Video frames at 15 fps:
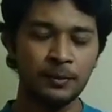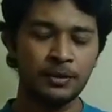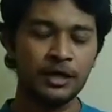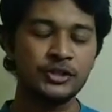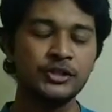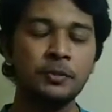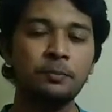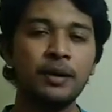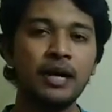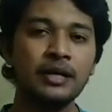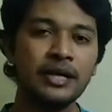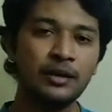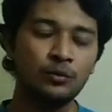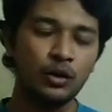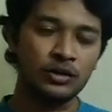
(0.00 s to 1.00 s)
Production part
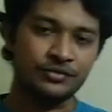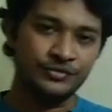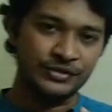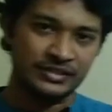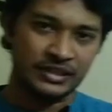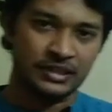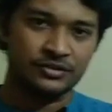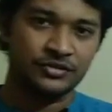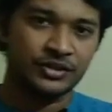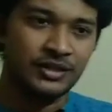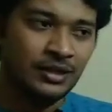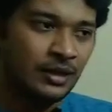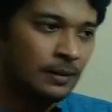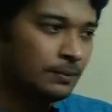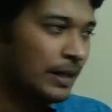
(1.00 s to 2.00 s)
involves physical
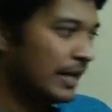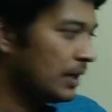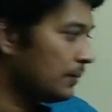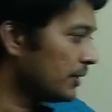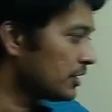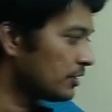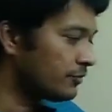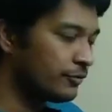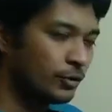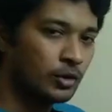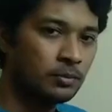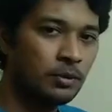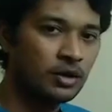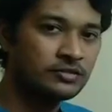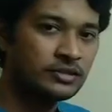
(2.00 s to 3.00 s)
strength. Planning part, there are
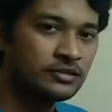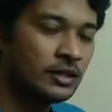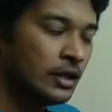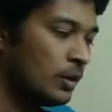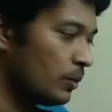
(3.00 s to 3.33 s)
4 bosses.